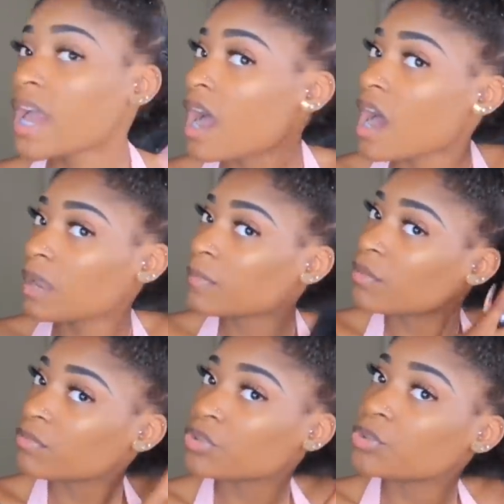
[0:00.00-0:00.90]
all i'm
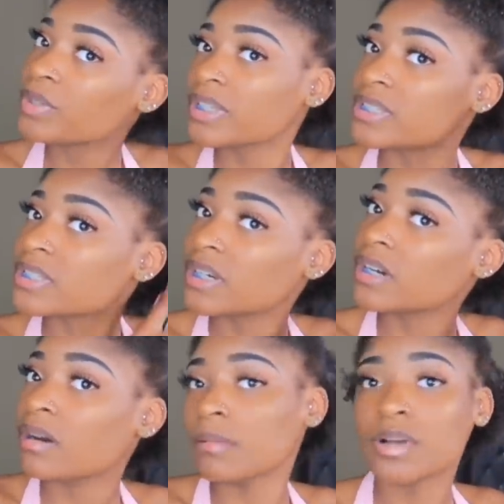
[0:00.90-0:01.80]
gonna do is
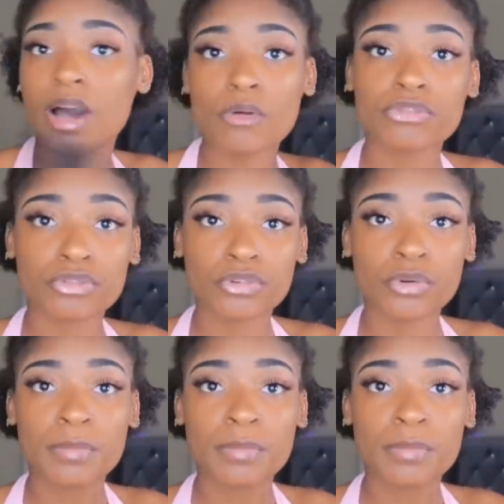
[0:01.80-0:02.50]
um go through